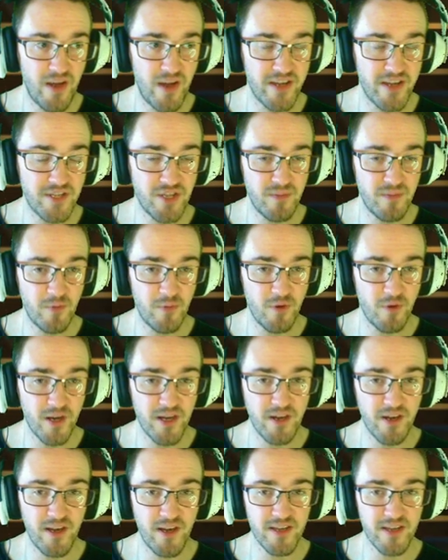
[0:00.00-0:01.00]
should be
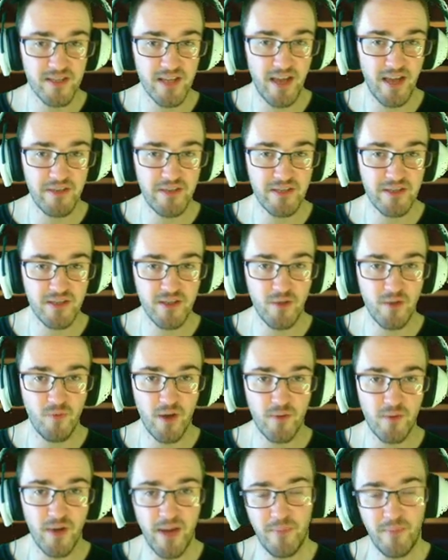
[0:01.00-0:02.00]
working on is obviously the
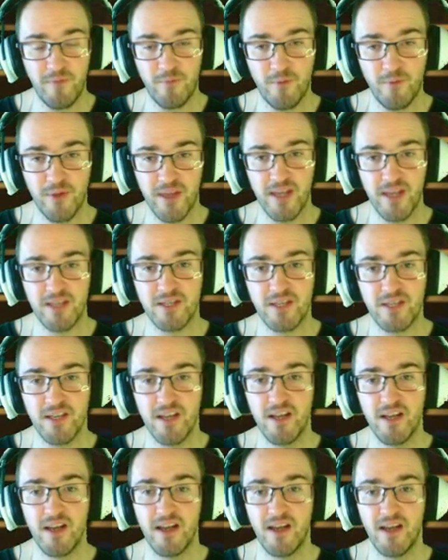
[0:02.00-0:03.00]
one right before this.
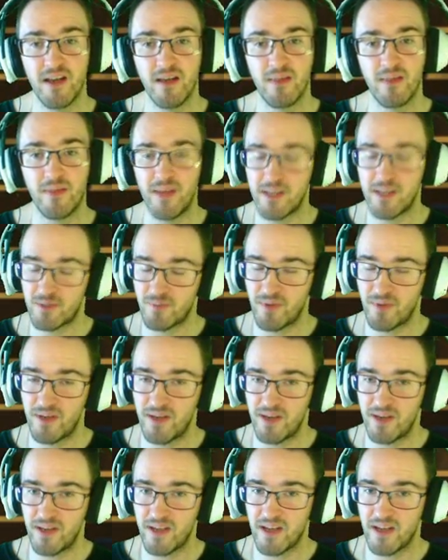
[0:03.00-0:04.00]
This
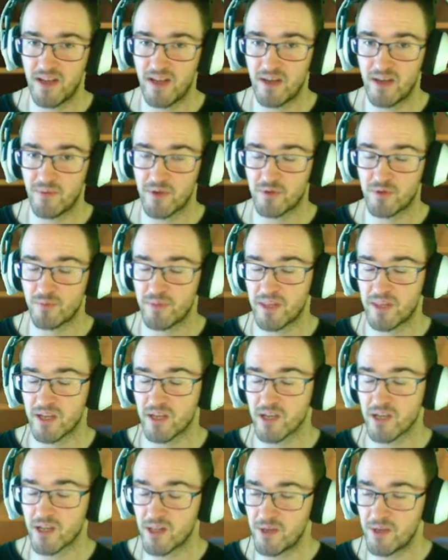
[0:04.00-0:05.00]
one, which will be the
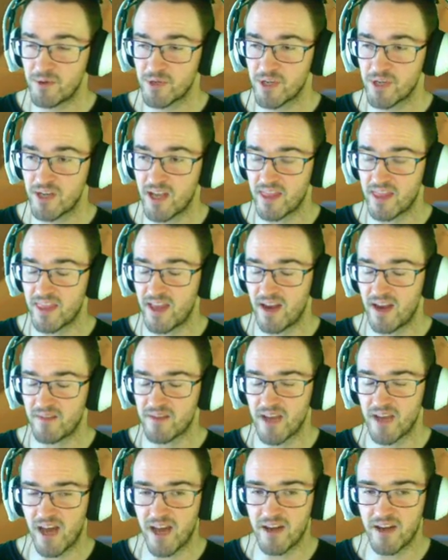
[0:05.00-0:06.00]
conclusion, and then
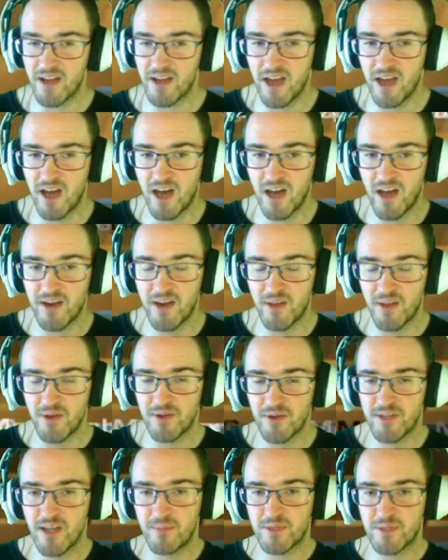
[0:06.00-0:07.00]
I've got uh,
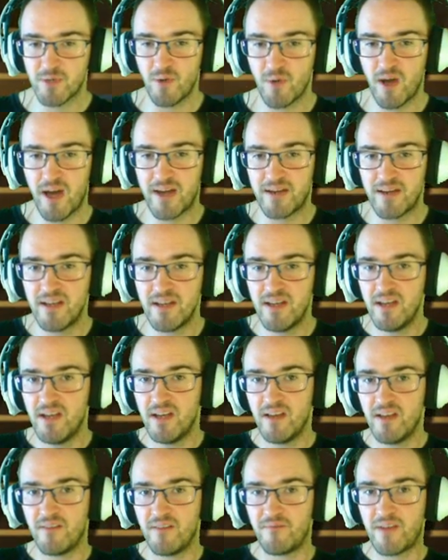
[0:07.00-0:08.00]
another Dub Squad
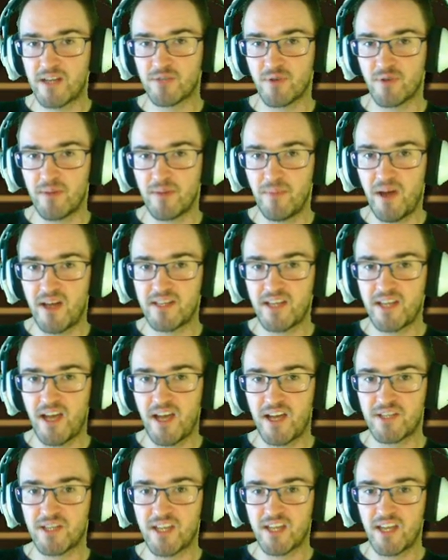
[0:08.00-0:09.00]
victory
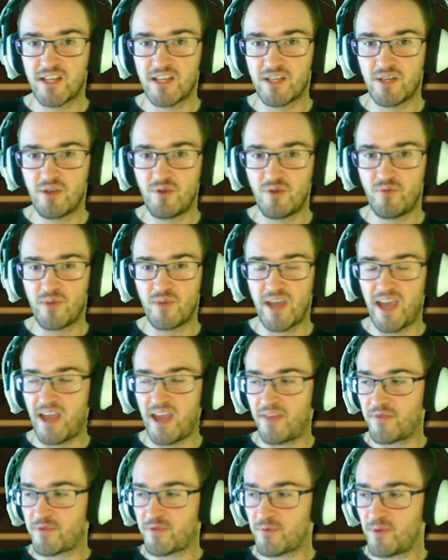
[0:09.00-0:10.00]
montage to get to. We
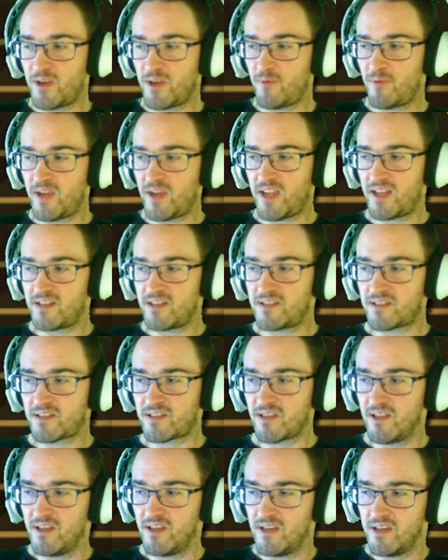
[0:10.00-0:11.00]
have three
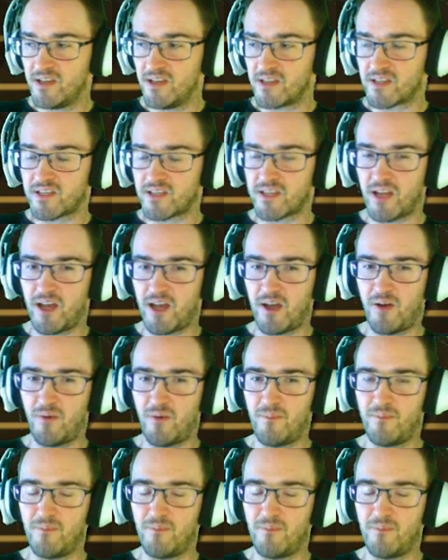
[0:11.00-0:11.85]
wins. So